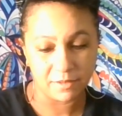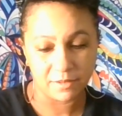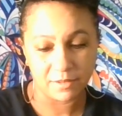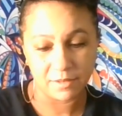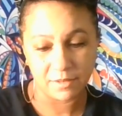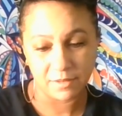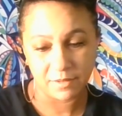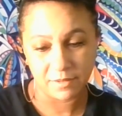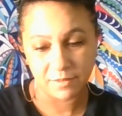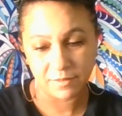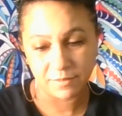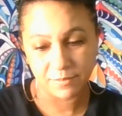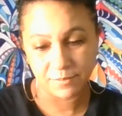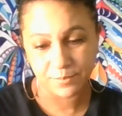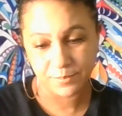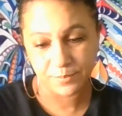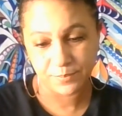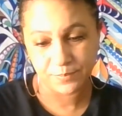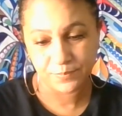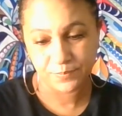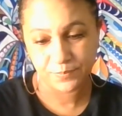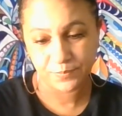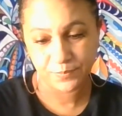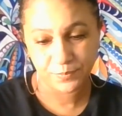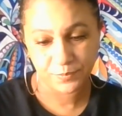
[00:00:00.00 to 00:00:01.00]

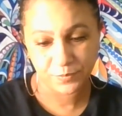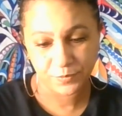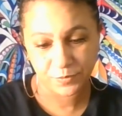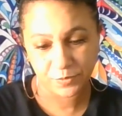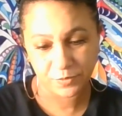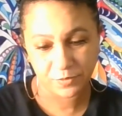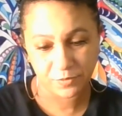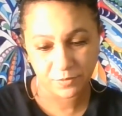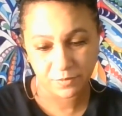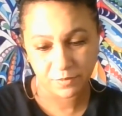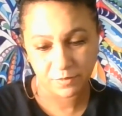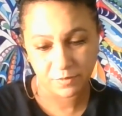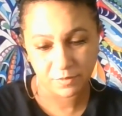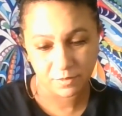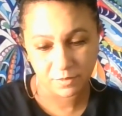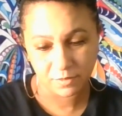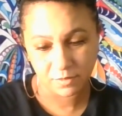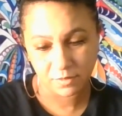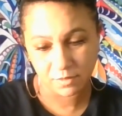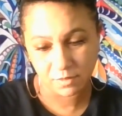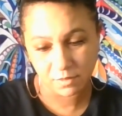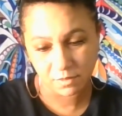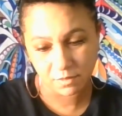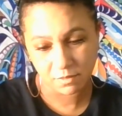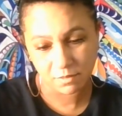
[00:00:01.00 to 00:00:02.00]

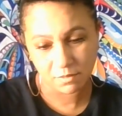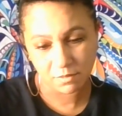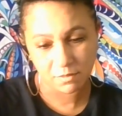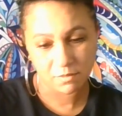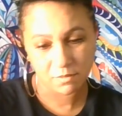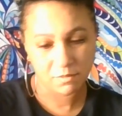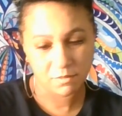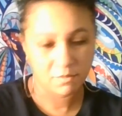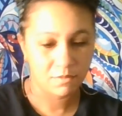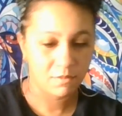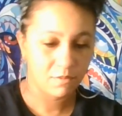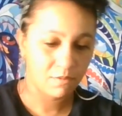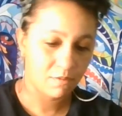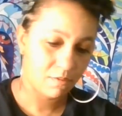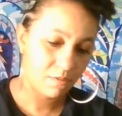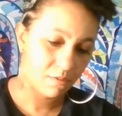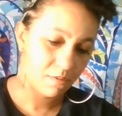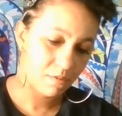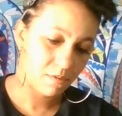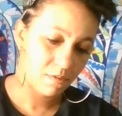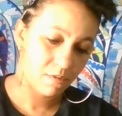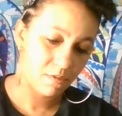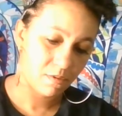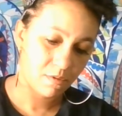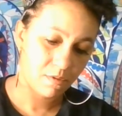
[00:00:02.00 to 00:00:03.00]

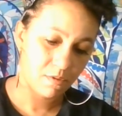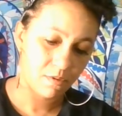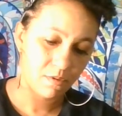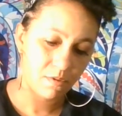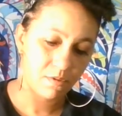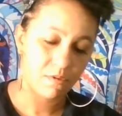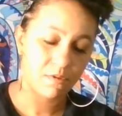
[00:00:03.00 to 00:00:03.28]
[no speech]